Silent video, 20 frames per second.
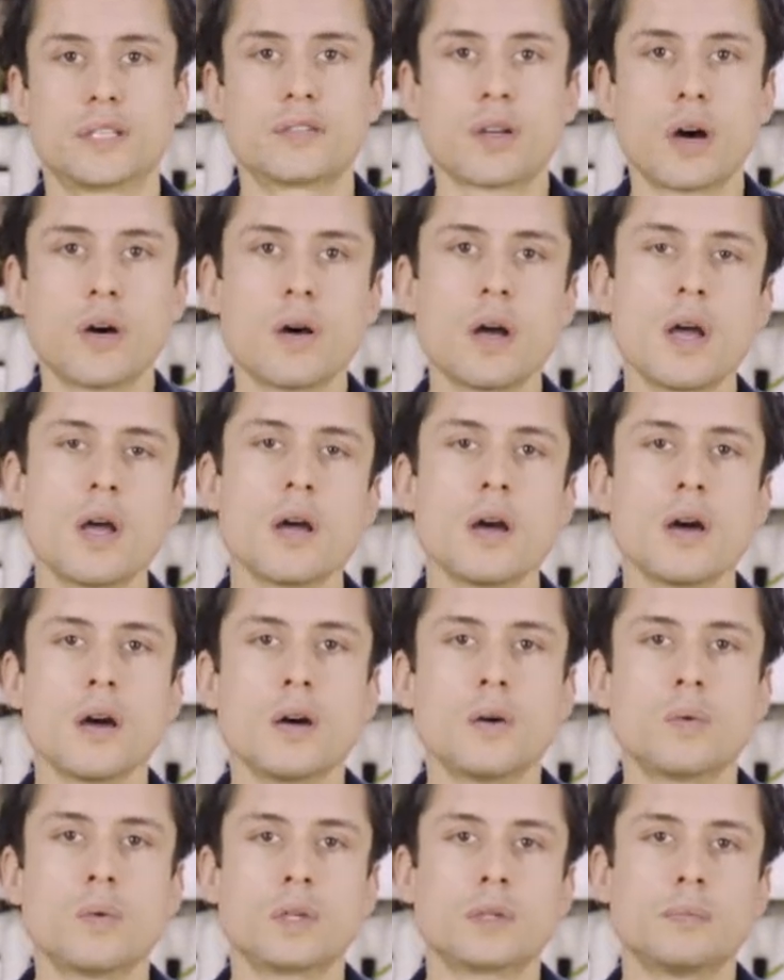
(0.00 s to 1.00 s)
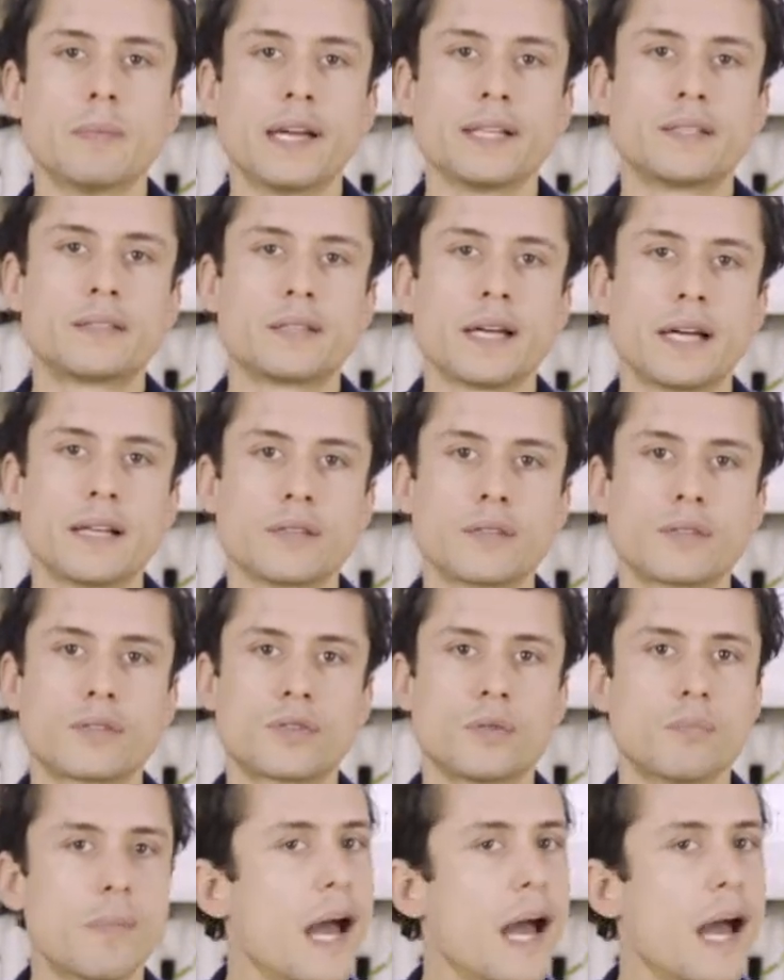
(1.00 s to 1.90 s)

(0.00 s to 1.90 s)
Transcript: So what makes sense to